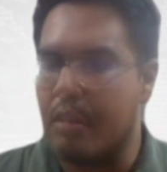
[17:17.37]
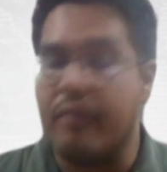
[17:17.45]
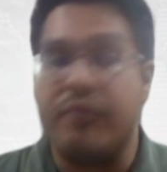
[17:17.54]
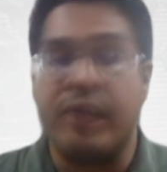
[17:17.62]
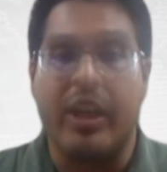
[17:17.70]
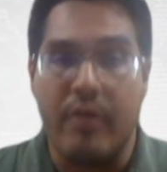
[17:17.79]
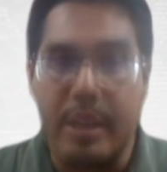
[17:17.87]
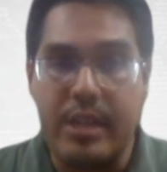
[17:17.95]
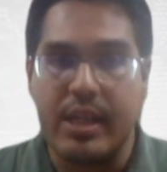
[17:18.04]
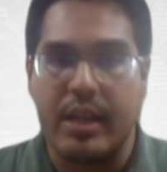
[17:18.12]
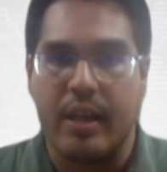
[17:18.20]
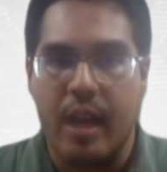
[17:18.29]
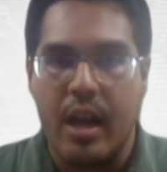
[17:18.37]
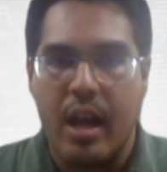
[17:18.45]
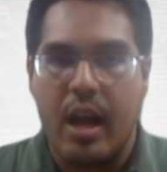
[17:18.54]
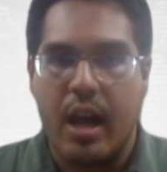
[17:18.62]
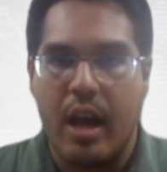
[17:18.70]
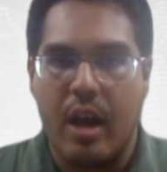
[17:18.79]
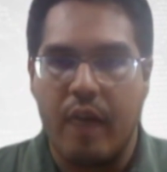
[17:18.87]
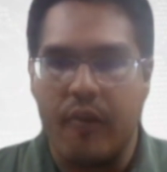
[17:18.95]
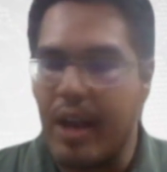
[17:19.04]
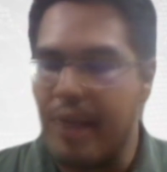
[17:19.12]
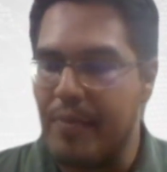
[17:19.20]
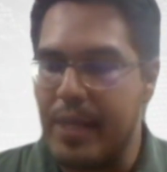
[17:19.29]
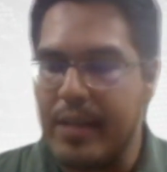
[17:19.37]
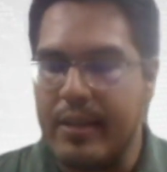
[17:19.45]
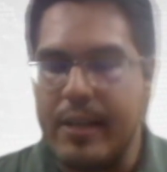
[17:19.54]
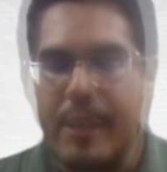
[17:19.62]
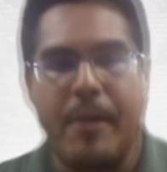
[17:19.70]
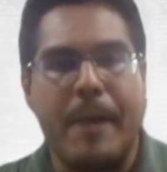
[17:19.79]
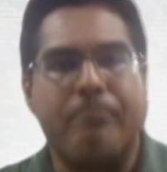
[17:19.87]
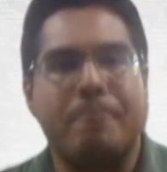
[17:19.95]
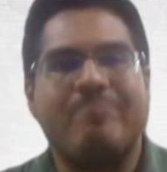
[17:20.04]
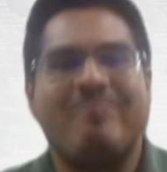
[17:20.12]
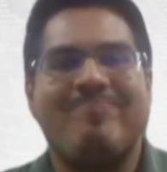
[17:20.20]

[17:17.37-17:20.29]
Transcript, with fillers: configuration of government. Ibrahim.